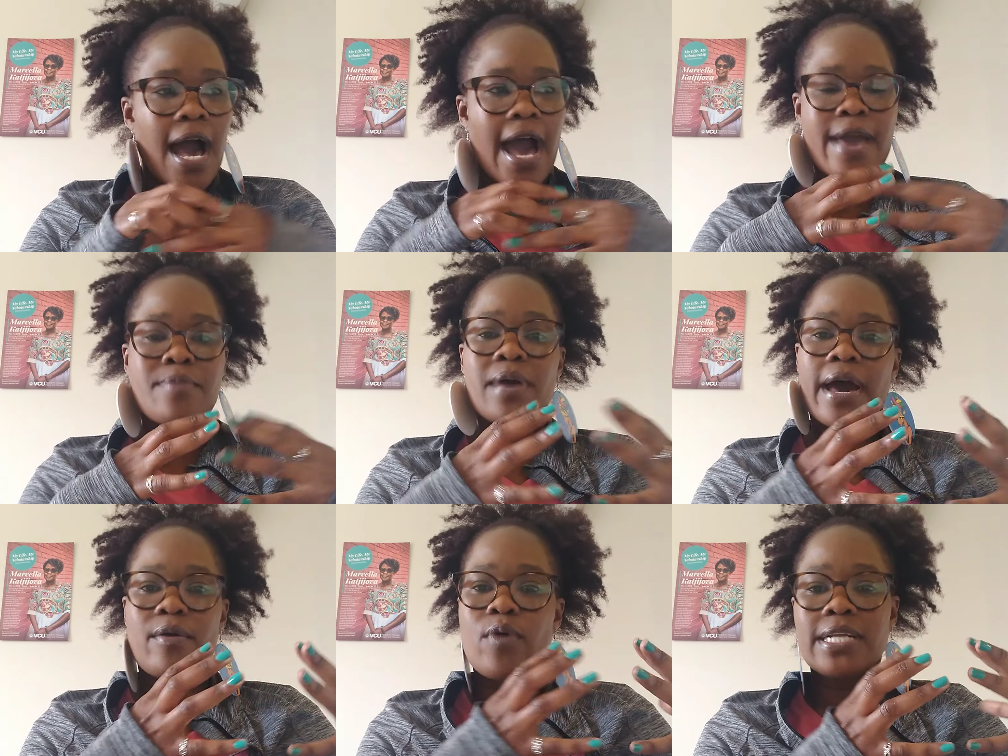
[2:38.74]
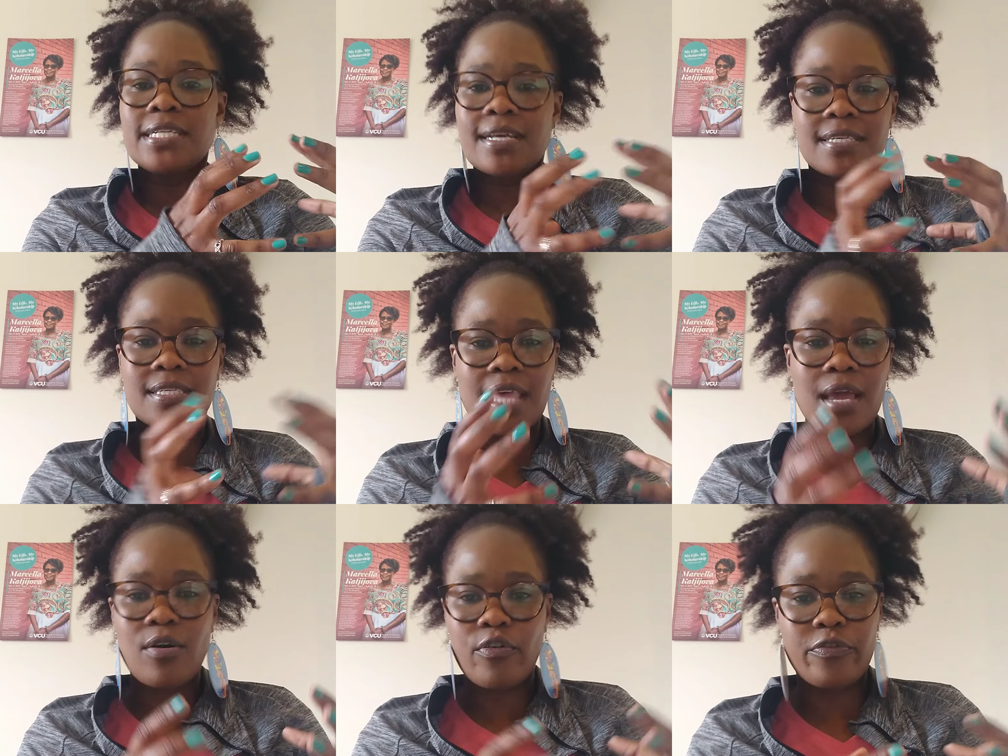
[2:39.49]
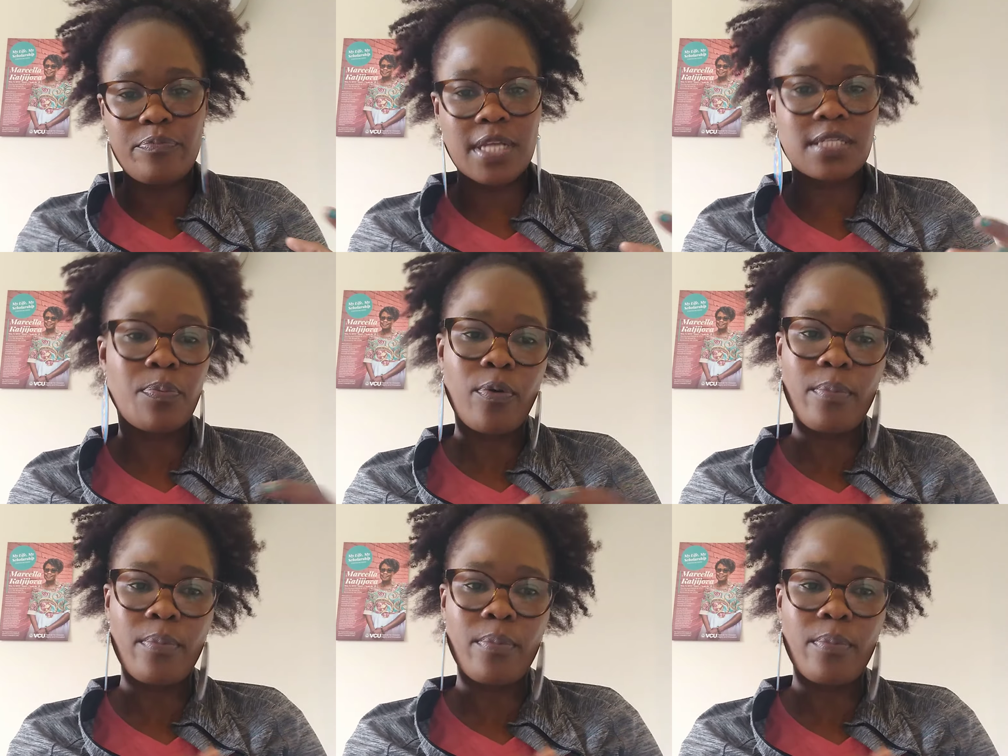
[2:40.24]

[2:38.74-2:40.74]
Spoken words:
I want a steak of meat.